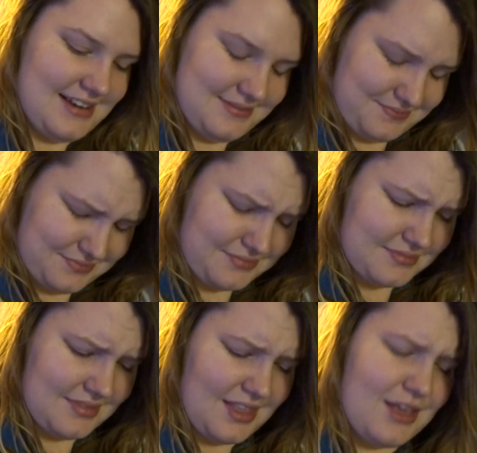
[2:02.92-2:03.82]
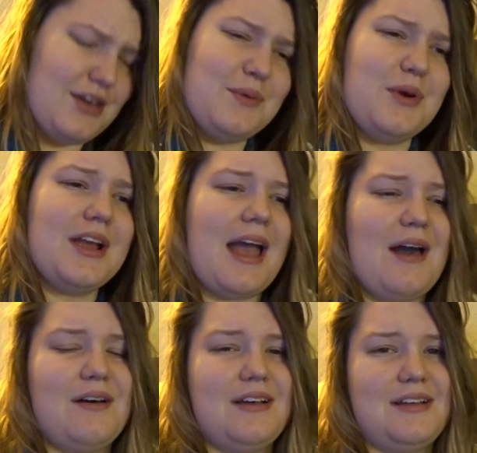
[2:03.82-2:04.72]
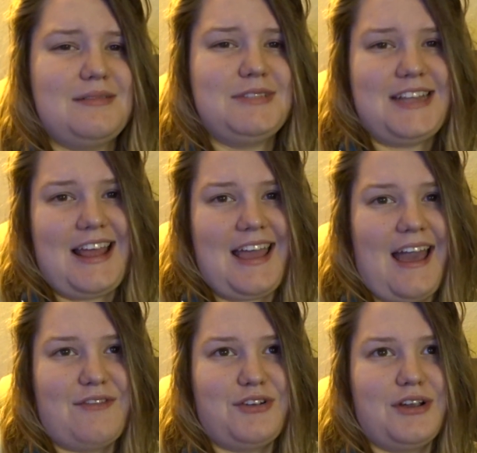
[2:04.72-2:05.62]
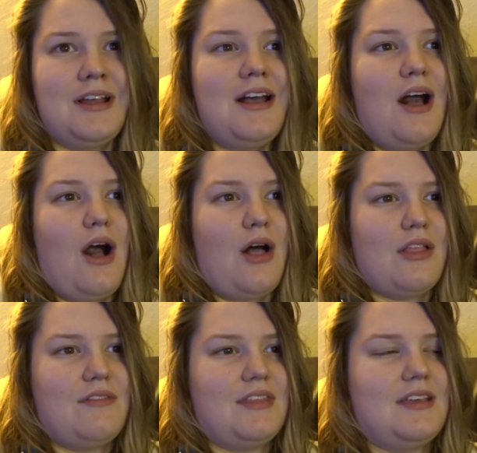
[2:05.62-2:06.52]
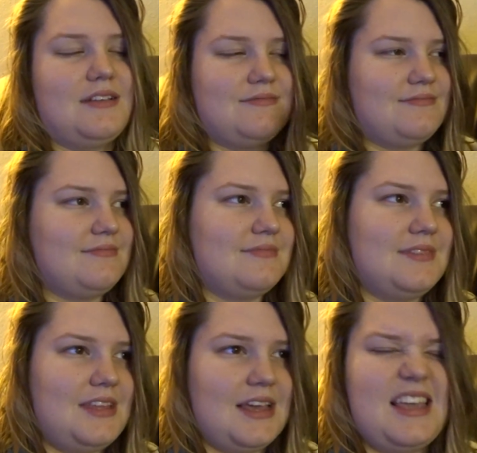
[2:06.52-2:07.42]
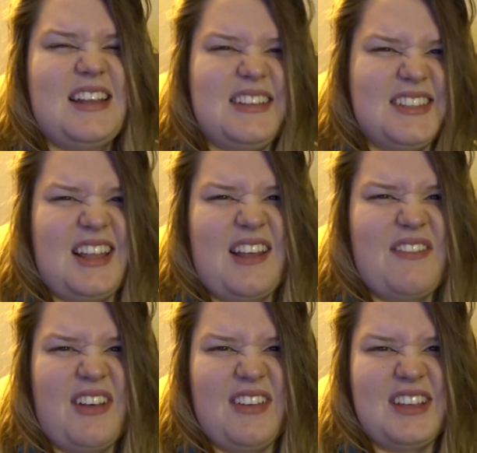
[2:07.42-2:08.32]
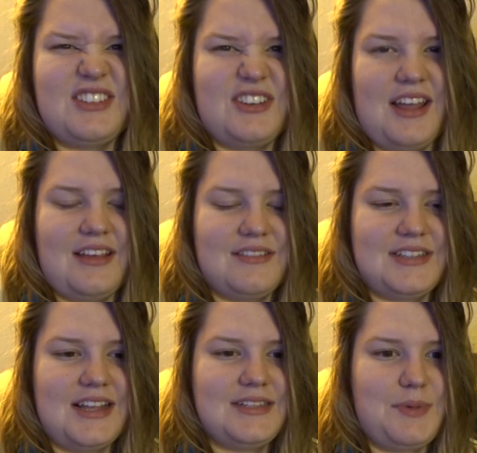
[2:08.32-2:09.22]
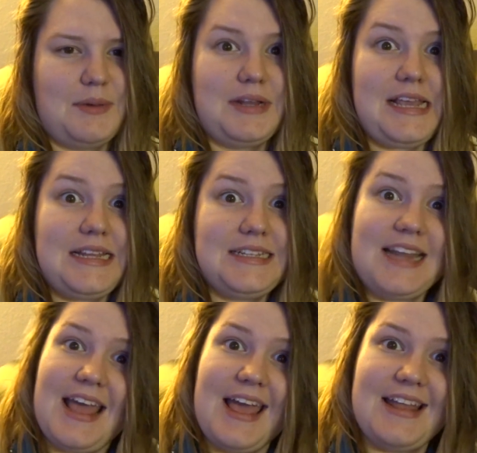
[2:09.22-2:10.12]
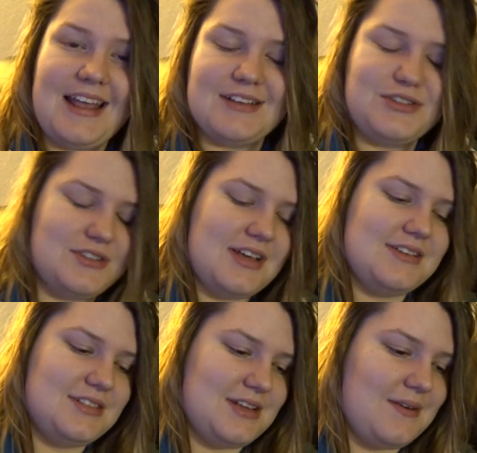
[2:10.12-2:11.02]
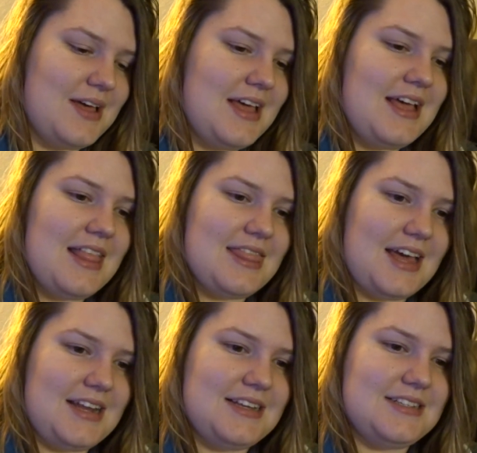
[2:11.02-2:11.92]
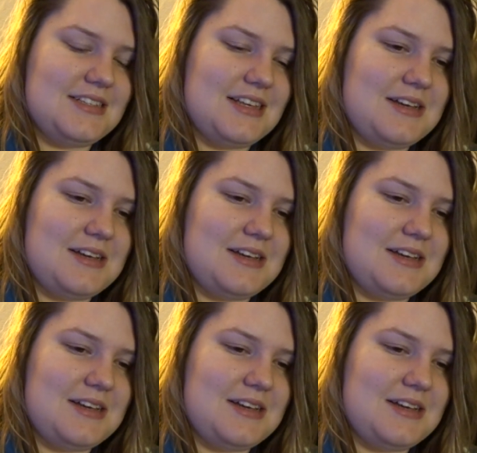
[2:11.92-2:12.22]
a good workout today after all of the yuckiness that I felt yesterday. It was nice to be able to eat today and exercise. So that is,